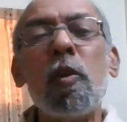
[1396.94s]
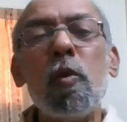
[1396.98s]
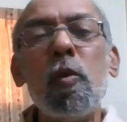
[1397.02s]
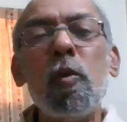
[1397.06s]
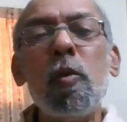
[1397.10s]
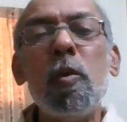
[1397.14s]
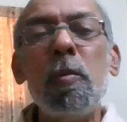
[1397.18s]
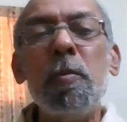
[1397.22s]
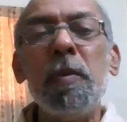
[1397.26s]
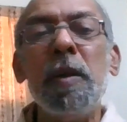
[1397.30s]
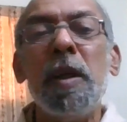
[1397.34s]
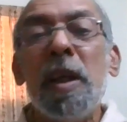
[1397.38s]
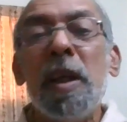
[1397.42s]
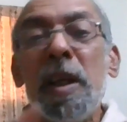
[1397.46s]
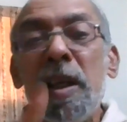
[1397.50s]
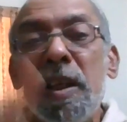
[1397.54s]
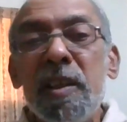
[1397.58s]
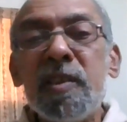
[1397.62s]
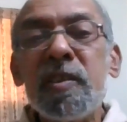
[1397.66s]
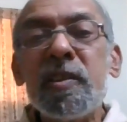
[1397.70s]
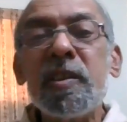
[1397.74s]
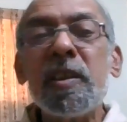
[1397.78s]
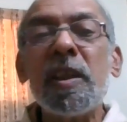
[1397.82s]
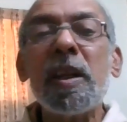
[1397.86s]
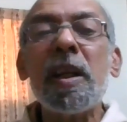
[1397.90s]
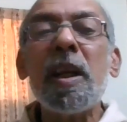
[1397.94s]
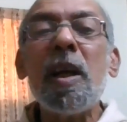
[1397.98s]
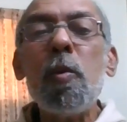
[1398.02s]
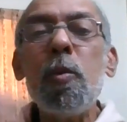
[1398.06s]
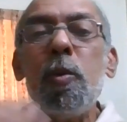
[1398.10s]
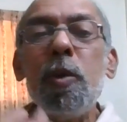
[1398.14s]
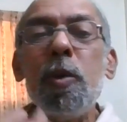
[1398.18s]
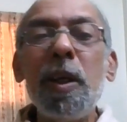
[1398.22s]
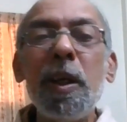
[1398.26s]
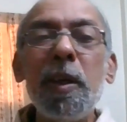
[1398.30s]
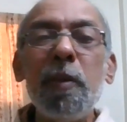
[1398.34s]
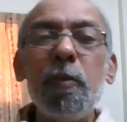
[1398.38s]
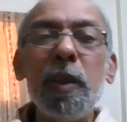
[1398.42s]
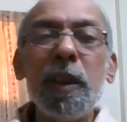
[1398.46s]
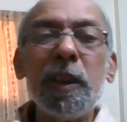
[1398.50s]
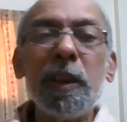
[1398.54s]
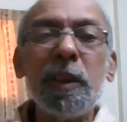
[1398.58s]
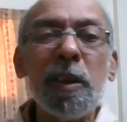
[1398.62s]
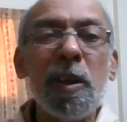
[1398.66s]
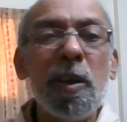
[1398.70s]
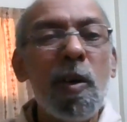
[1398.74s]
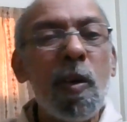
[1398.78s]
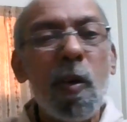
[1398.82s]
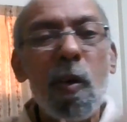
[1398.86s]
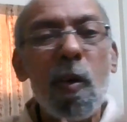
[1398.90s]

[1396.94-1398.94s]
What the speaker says: the room is surrounded with